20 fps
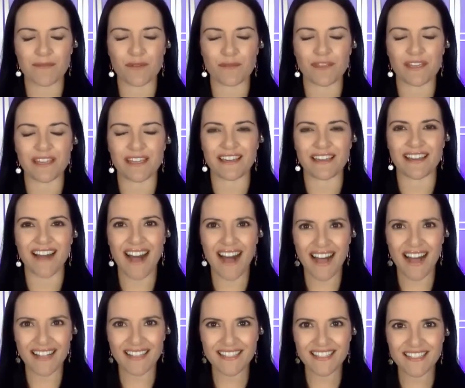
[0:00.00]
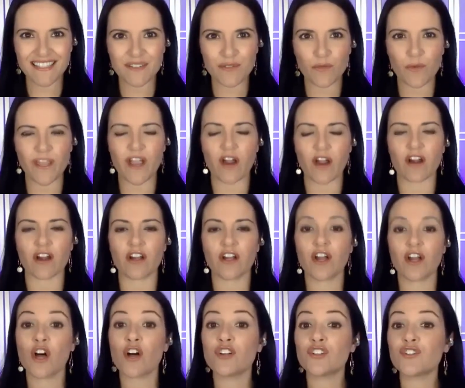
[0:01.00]
Nomiki Konst. We are
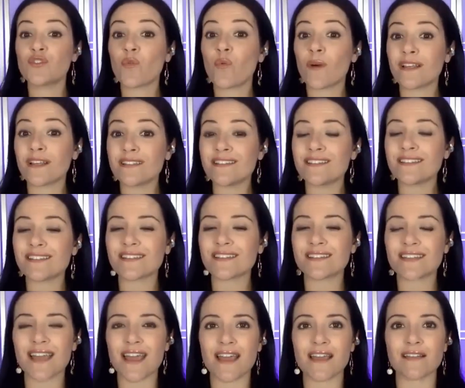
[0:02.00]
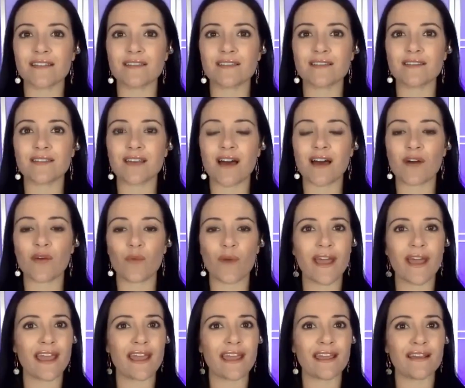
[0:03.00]
26 days
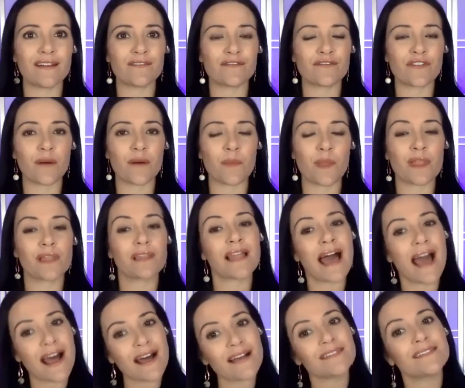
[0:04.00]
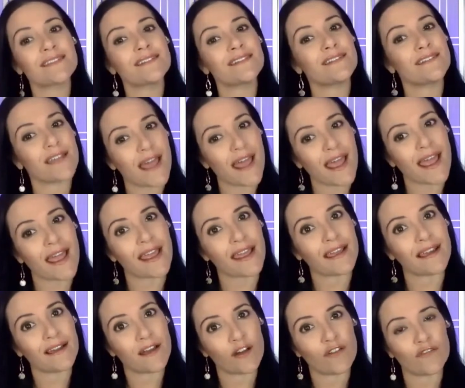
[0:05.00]
away from the last
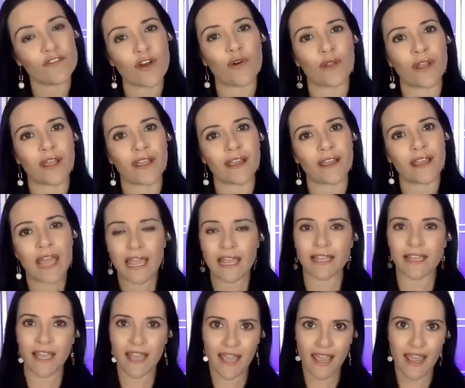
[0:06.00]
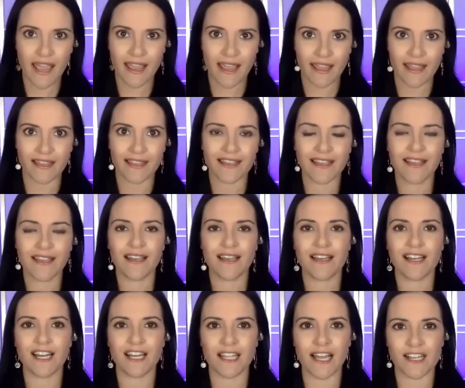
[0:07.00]
day of voting, aka
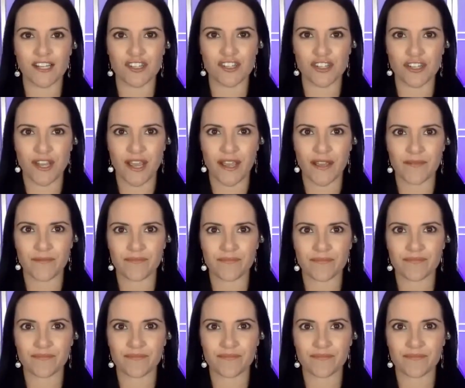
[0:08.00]
Election Day.